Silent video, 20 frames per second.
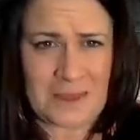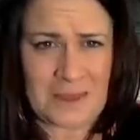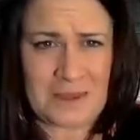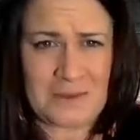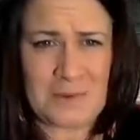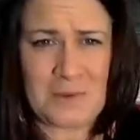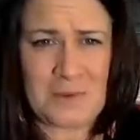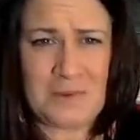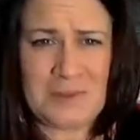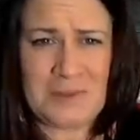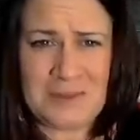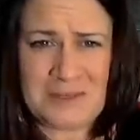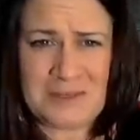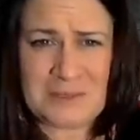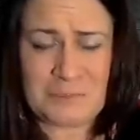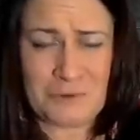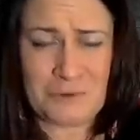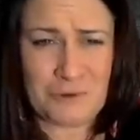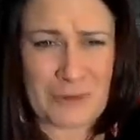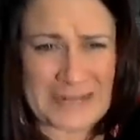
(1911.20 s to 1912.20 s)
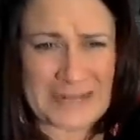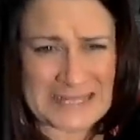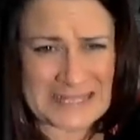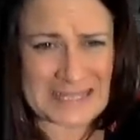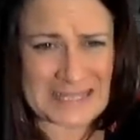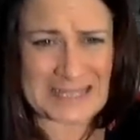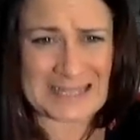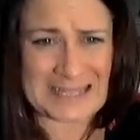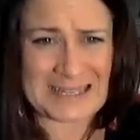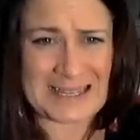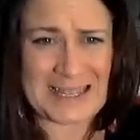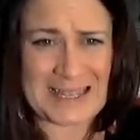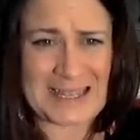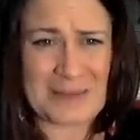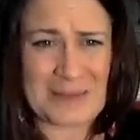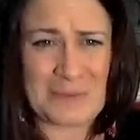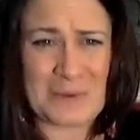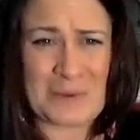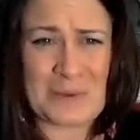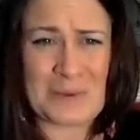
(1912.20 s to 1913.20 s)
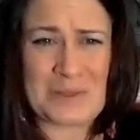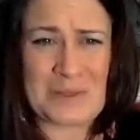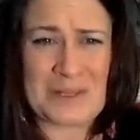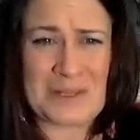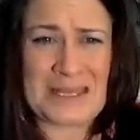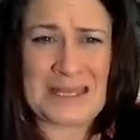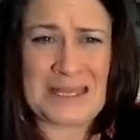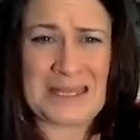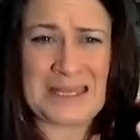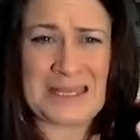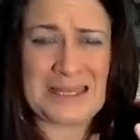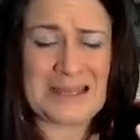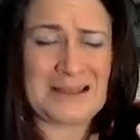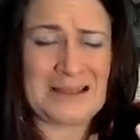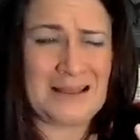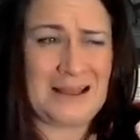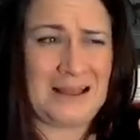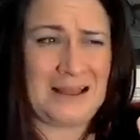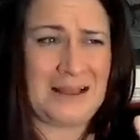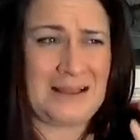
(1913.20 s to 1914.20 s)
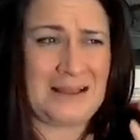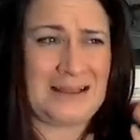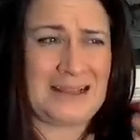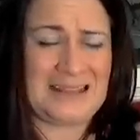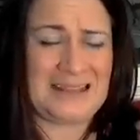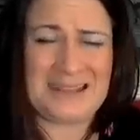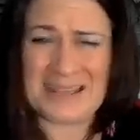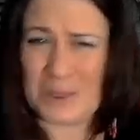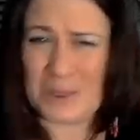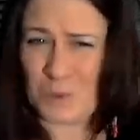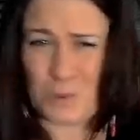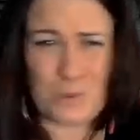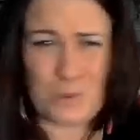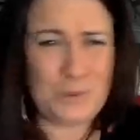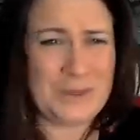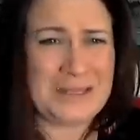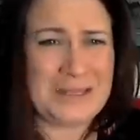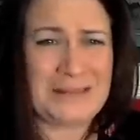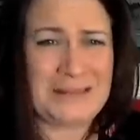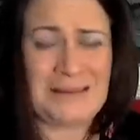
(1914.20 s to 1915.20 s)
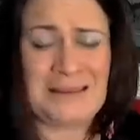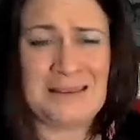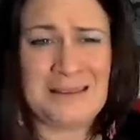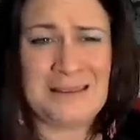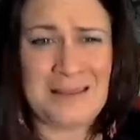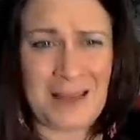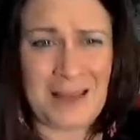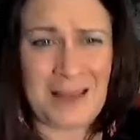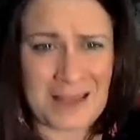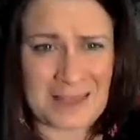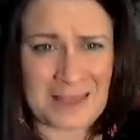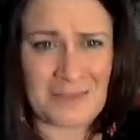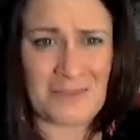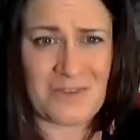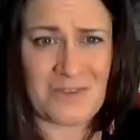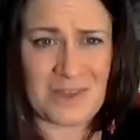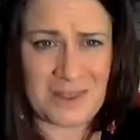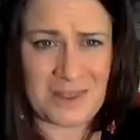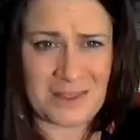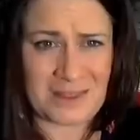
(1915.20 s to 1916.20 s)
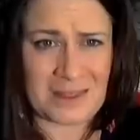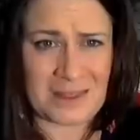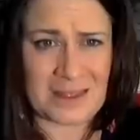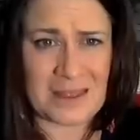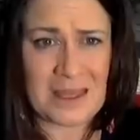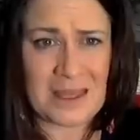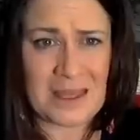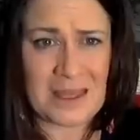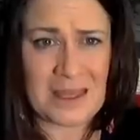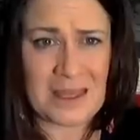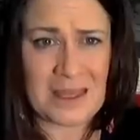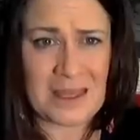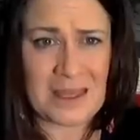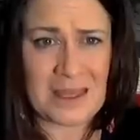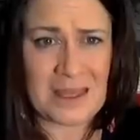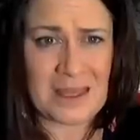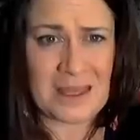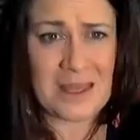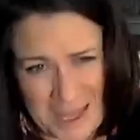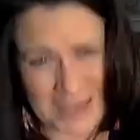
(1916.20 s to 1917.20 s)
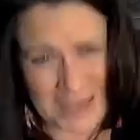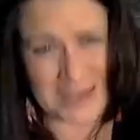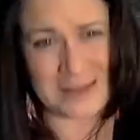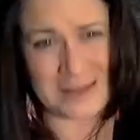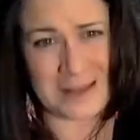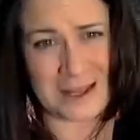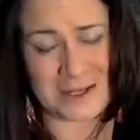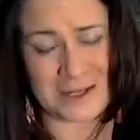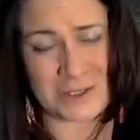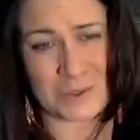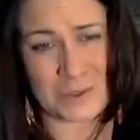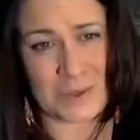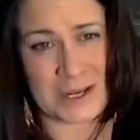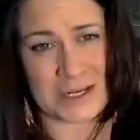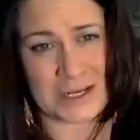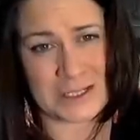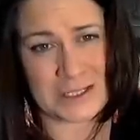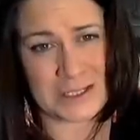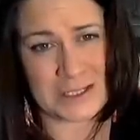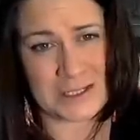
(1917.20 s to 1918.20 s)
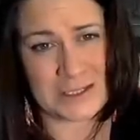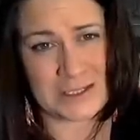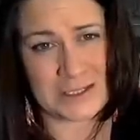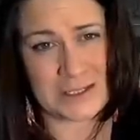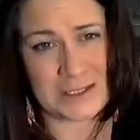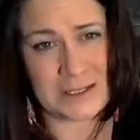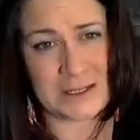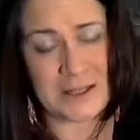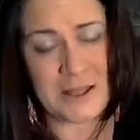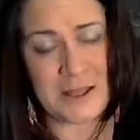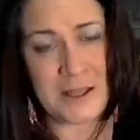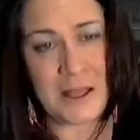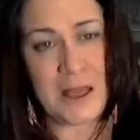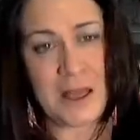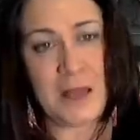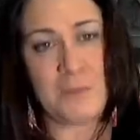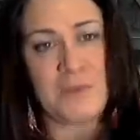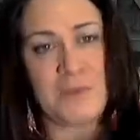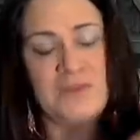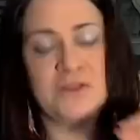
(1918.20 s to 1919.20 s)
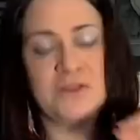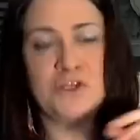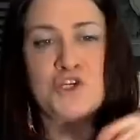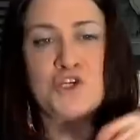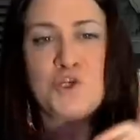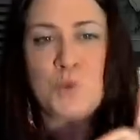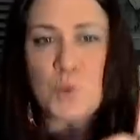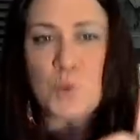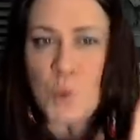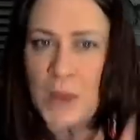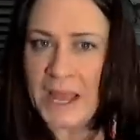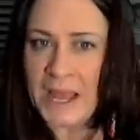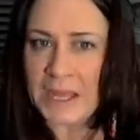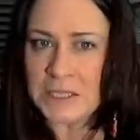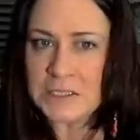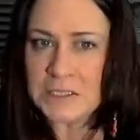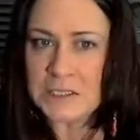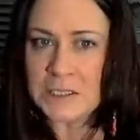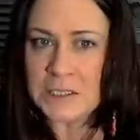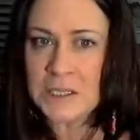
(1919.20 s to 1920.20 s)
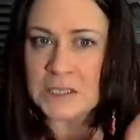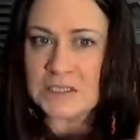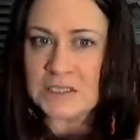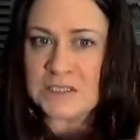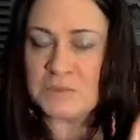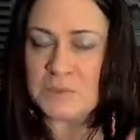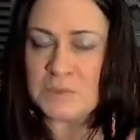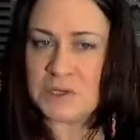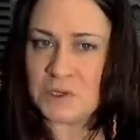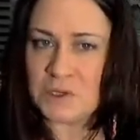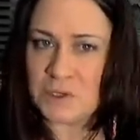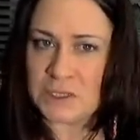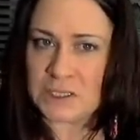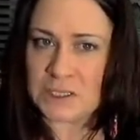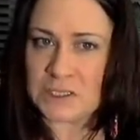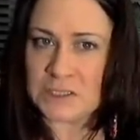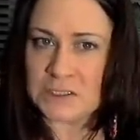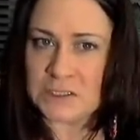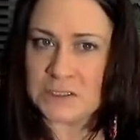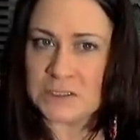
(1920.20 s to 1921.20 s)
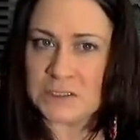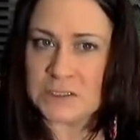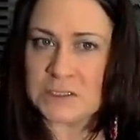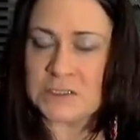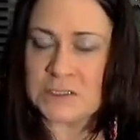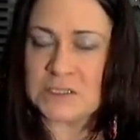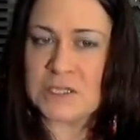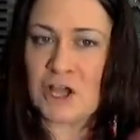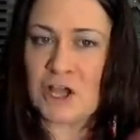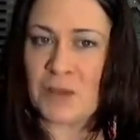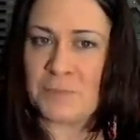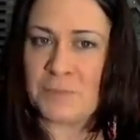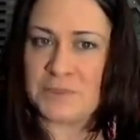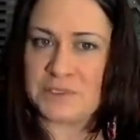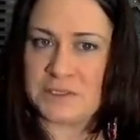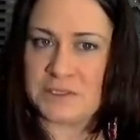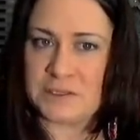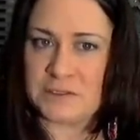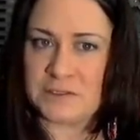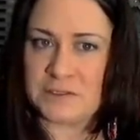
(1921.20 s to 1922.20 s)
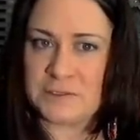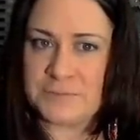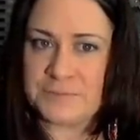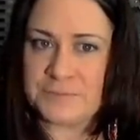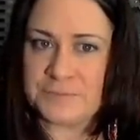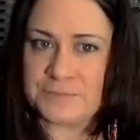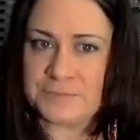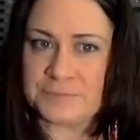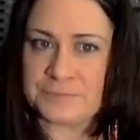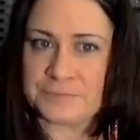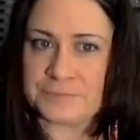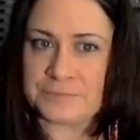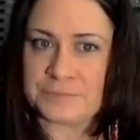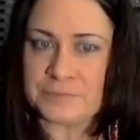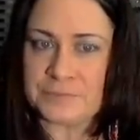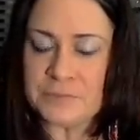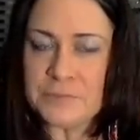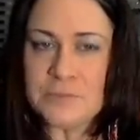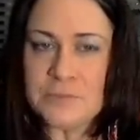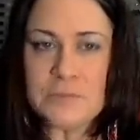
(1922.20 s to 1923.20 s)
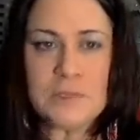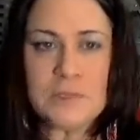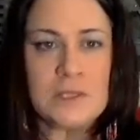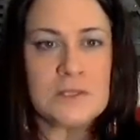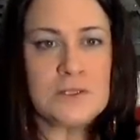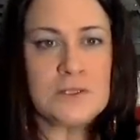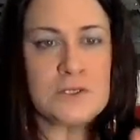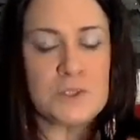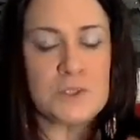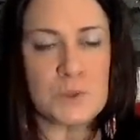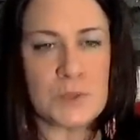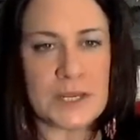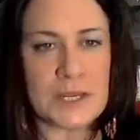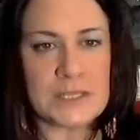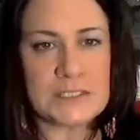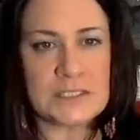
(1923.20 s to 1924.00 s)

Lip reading: be really depressing. It can be really like a really yucky feeling to head in that direction. But the direct experience is the opposite. The direct